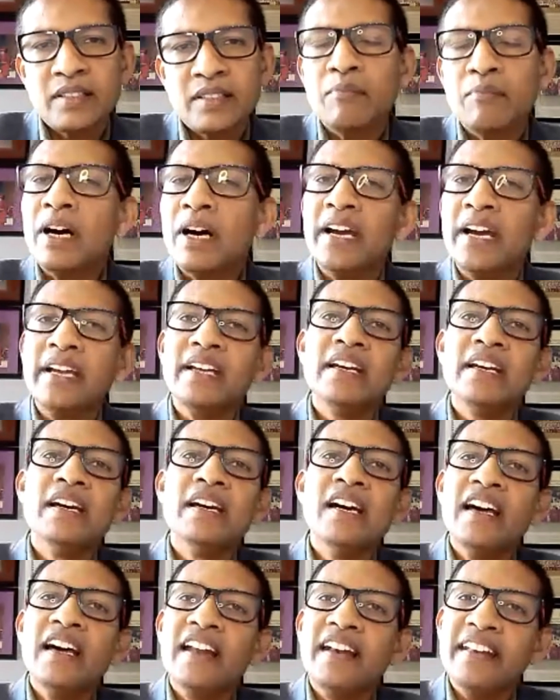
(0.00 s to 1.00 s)
by
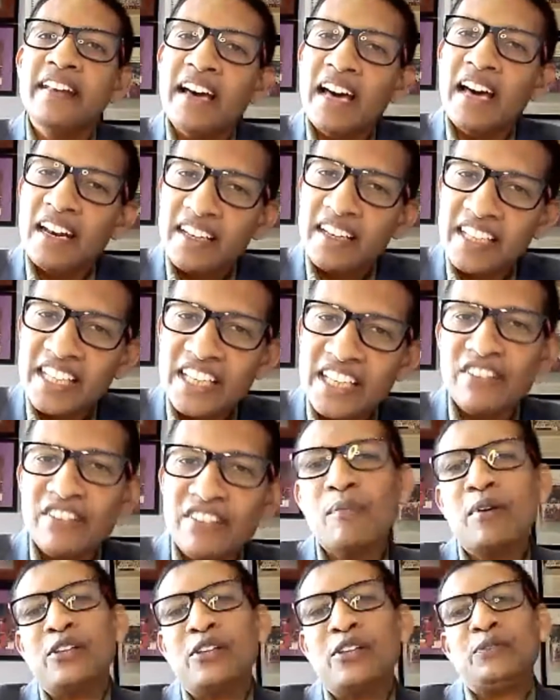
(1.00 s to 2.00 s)
Nalaka
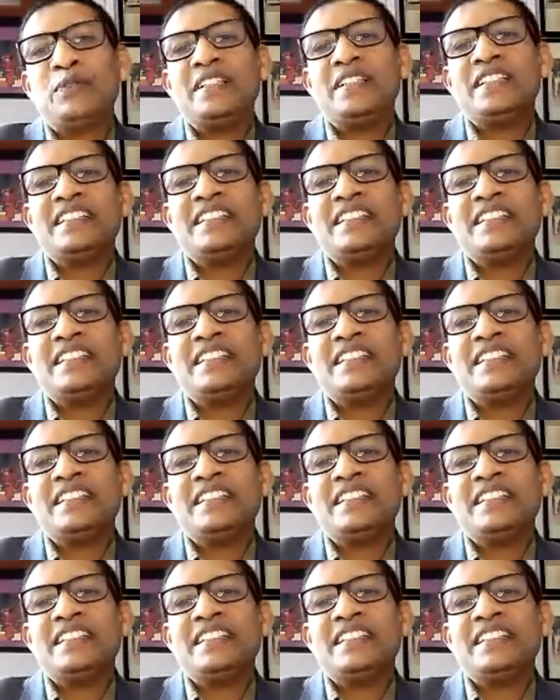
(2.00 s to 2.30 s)
Hewamadduma.